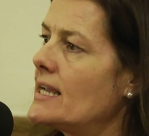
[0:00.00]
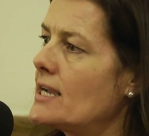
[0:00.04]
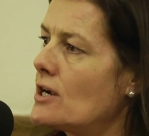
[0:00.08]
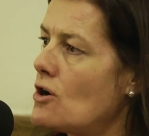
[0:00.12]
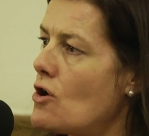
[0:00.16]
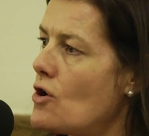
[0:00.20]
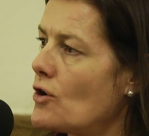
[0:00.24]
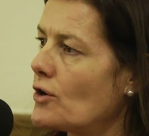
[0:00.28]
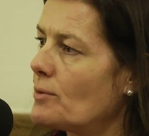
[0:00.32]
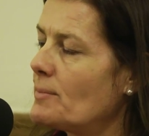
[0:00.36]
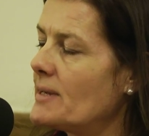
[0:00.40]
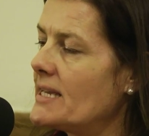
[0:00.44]

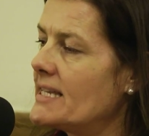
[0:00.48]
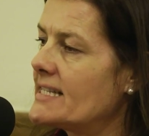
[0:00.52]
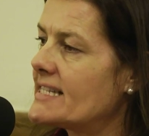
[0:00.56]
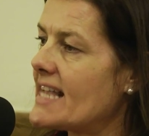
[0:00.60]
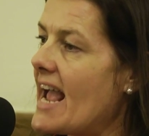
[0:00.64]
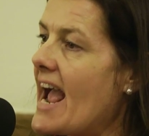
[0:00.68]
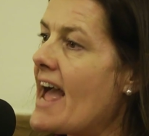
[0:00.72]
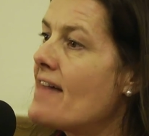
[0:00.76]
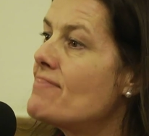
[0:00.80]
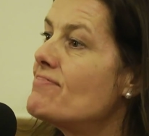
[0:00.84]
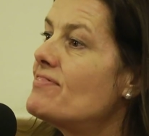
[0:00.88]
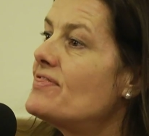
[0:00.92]
economies,
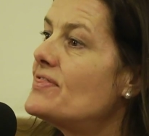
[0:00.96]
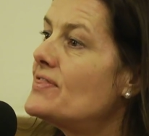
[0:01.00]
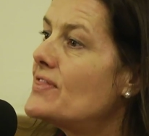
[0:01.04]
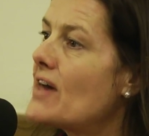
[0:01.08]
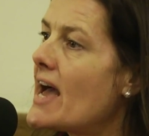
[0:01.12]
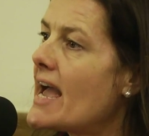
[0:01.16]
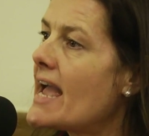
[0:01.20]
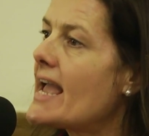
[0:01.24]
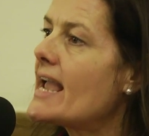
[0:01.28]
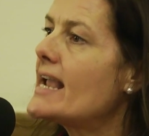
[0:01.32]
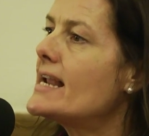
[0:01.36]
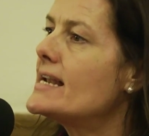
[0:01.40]
and
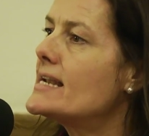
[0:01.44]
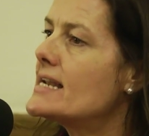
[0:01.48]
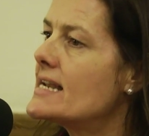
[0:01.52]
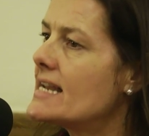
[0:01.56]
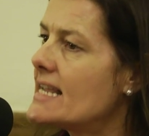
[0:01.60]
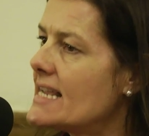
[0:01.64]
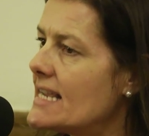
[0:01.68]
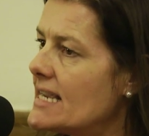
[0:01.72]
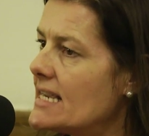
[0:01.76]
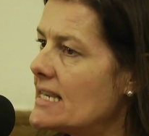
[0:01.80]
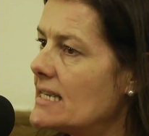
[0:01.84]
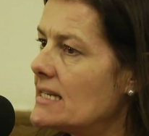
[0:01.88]
they
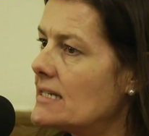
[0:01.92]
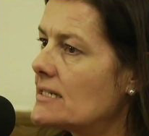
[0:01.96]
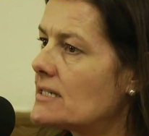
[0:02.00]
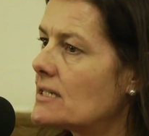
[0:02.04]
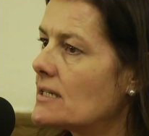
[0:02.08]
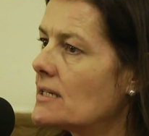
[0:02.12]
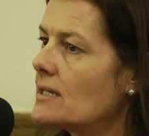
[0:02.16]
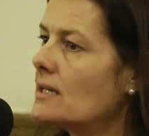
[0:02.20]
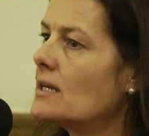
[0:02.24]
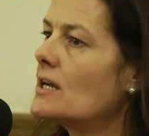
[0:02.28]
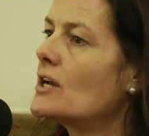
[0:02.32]
need